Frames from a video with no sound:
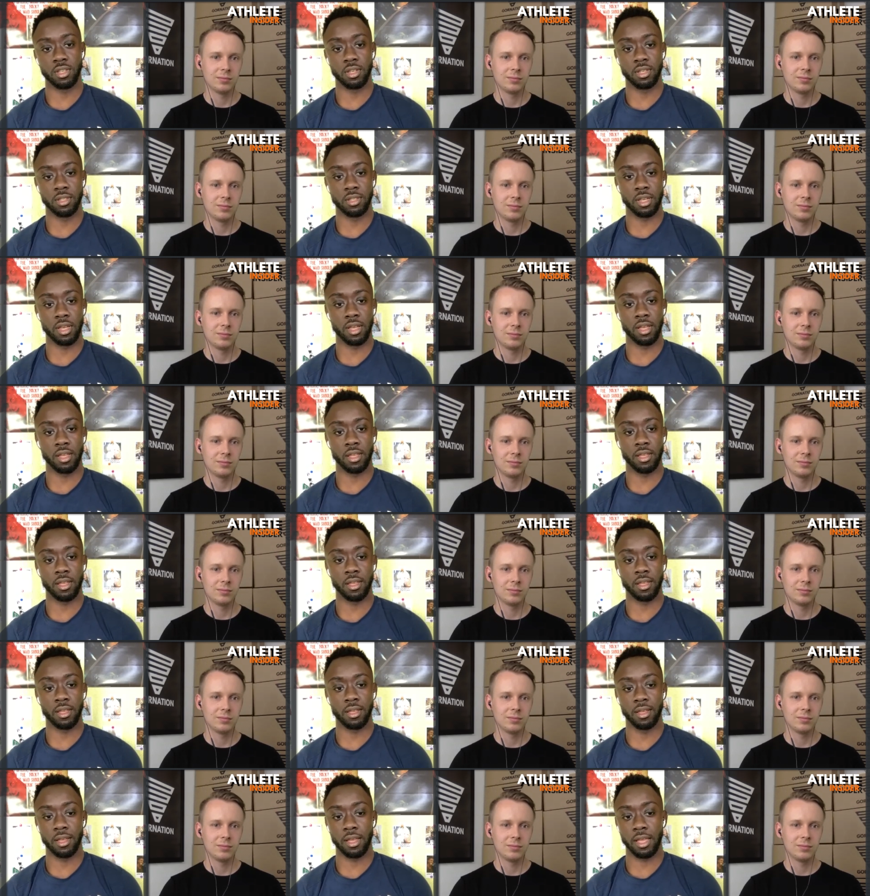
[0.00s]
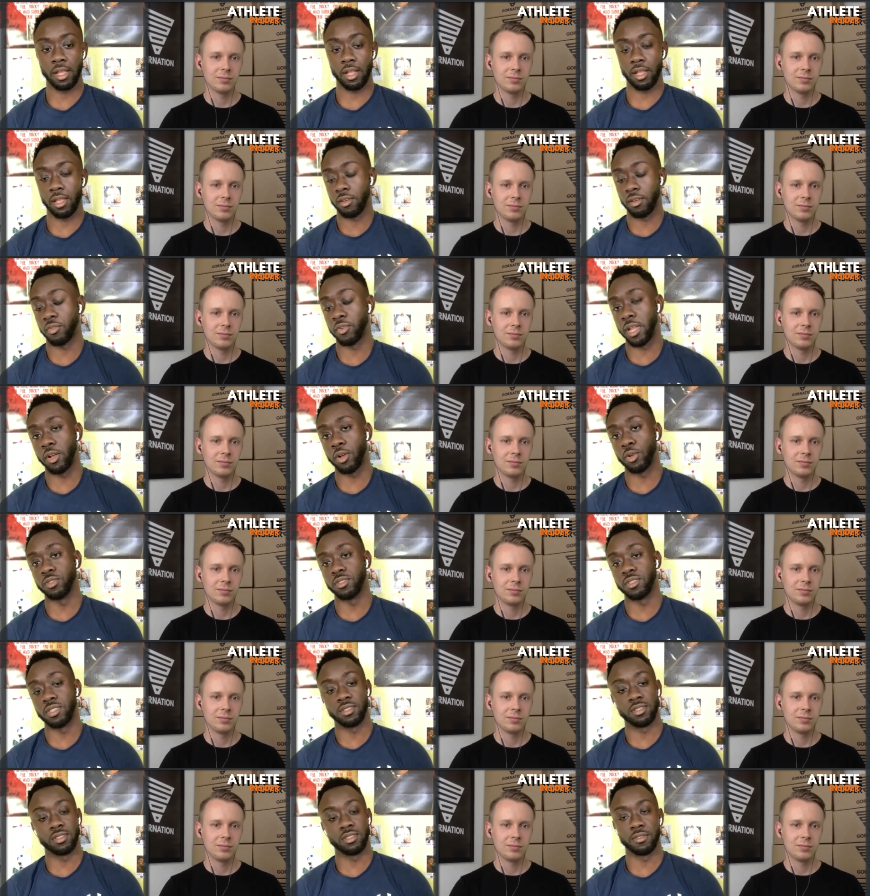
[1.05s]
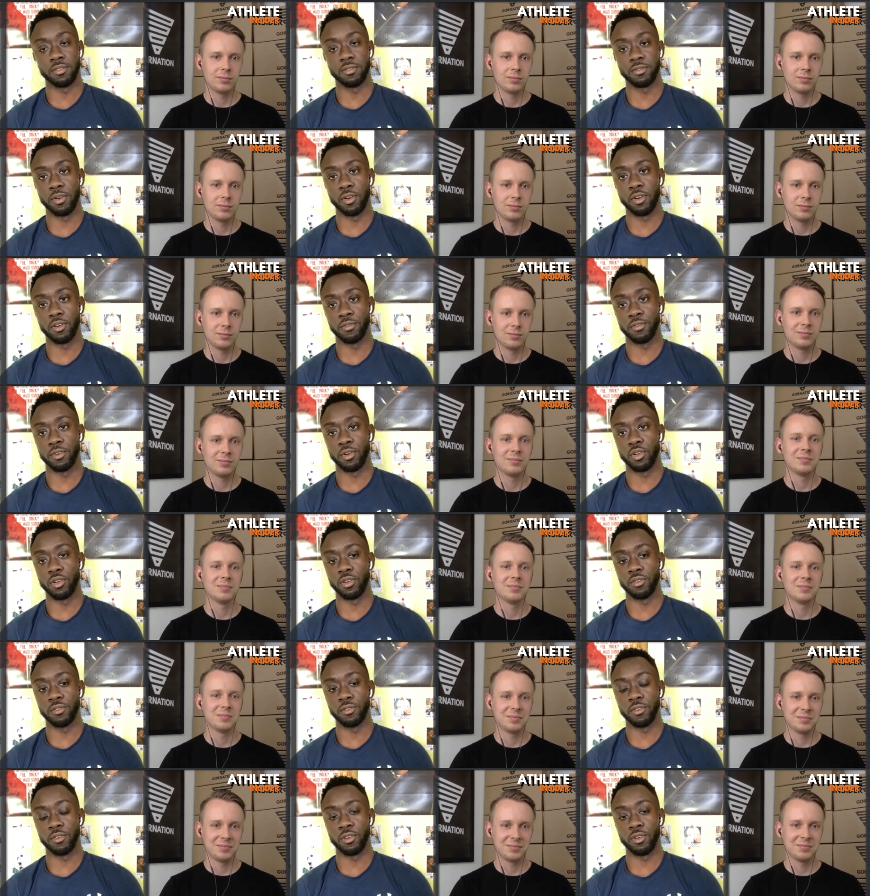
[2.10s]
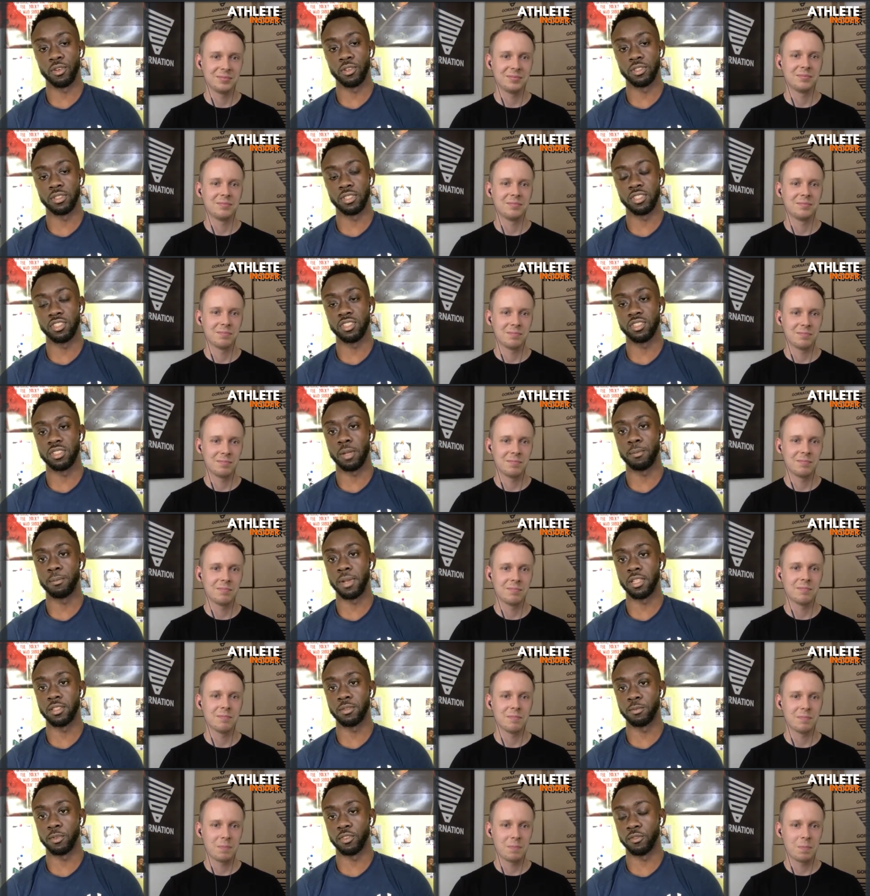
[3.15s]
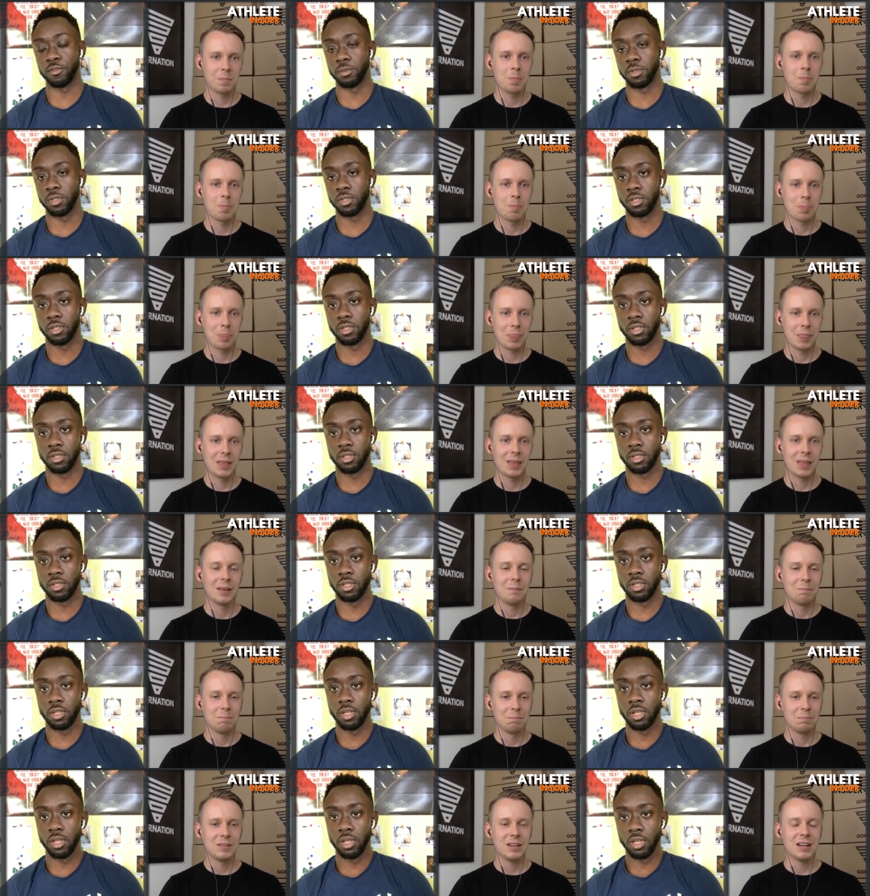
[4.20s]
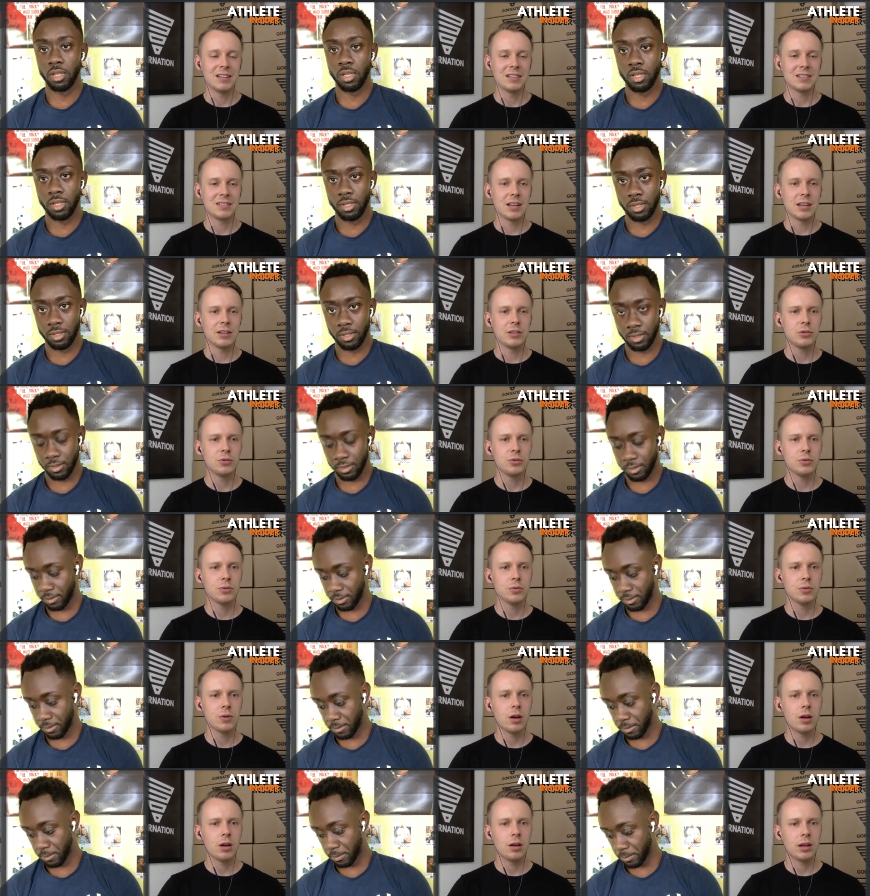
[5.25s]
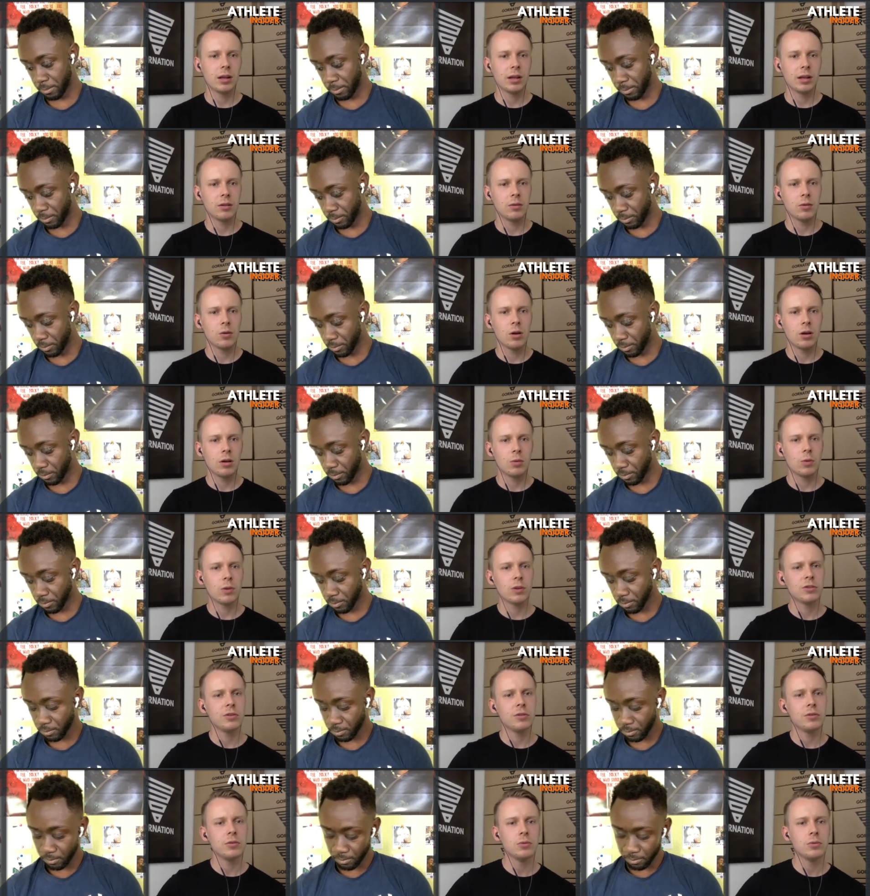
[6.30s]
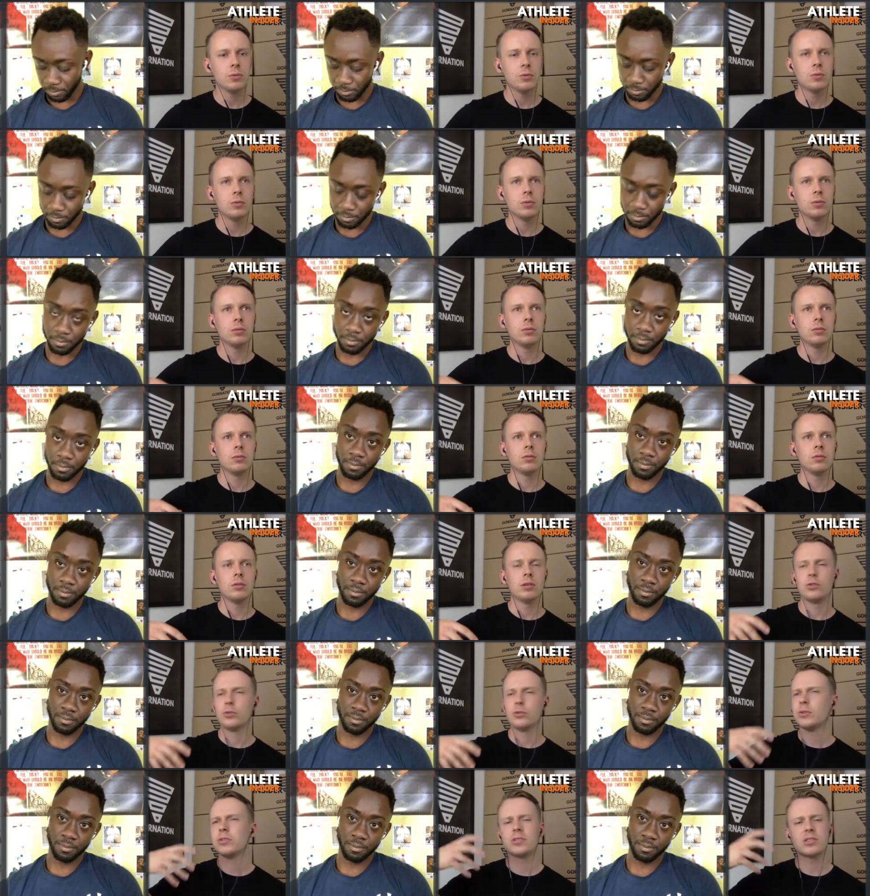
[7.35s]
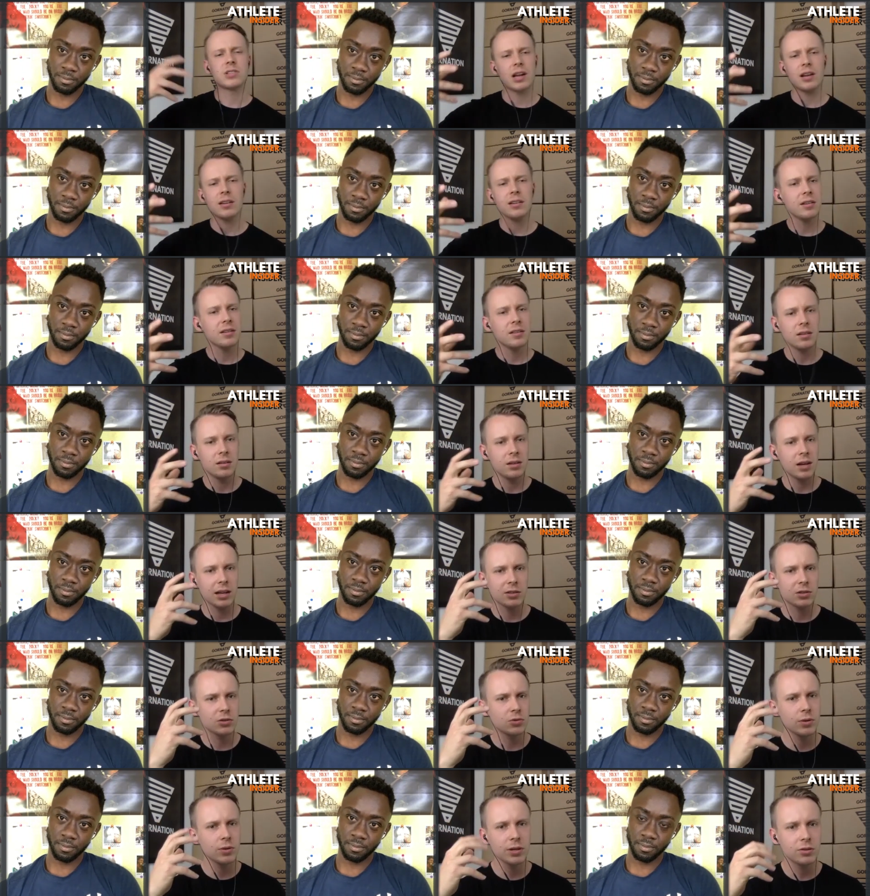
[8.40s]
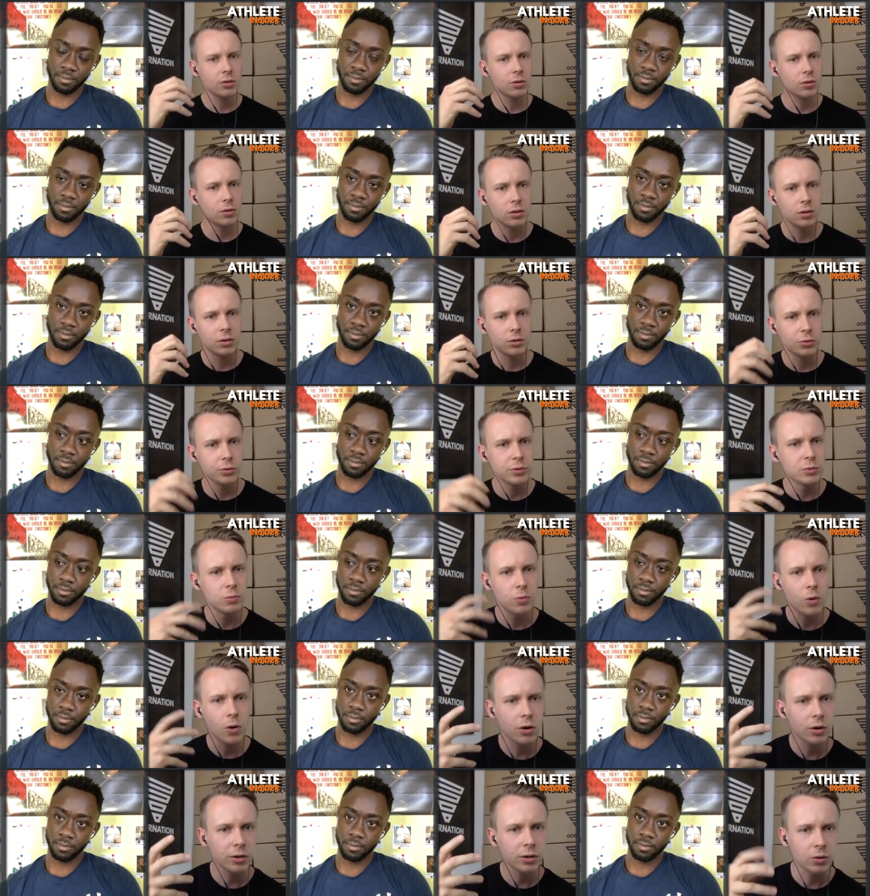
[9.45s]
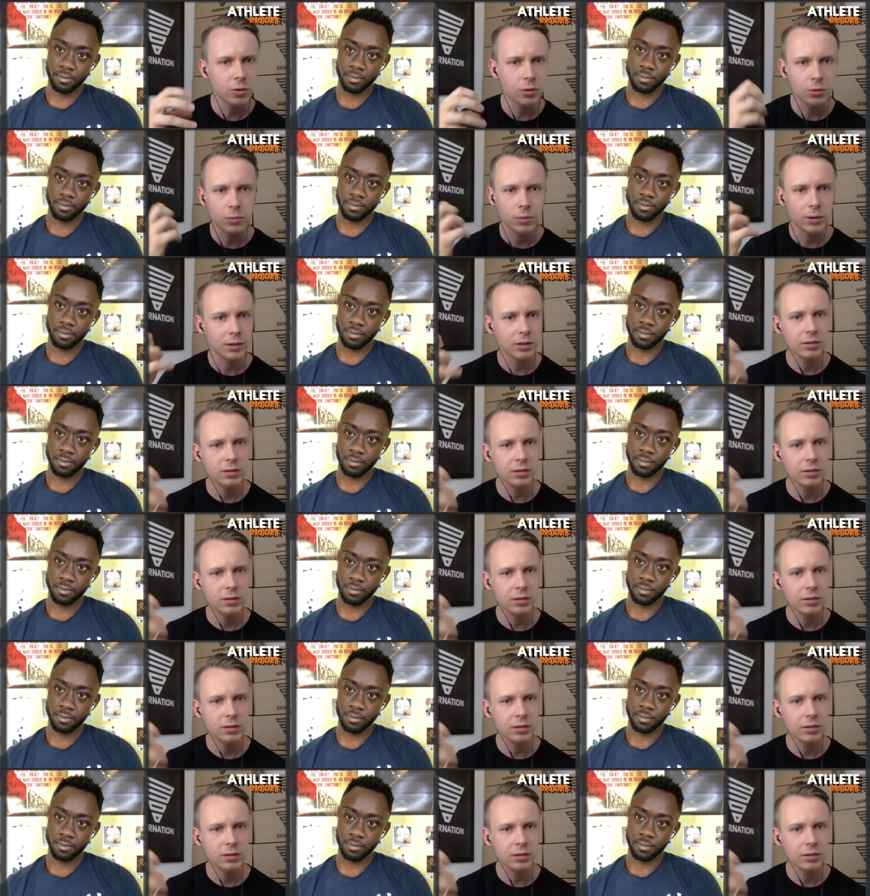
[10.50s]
Speaker 1: and I I create content for for, for digital platforms.
Speaker 2: Nice. And you uh, like uh, what do you do you study next to it or do you work or what